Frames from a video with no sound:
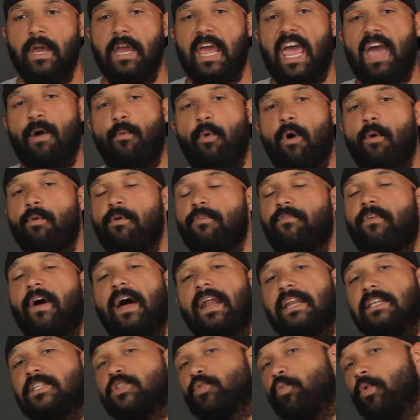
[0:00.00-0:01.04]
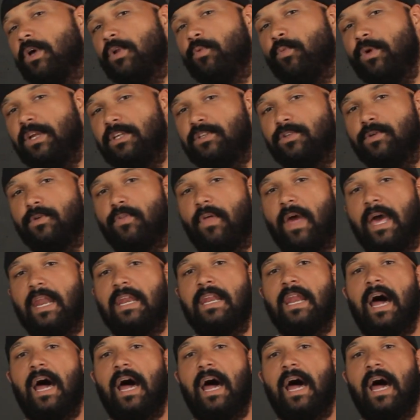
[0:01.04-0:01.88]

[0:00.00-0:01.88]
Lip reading: And what we'll find is when we do that,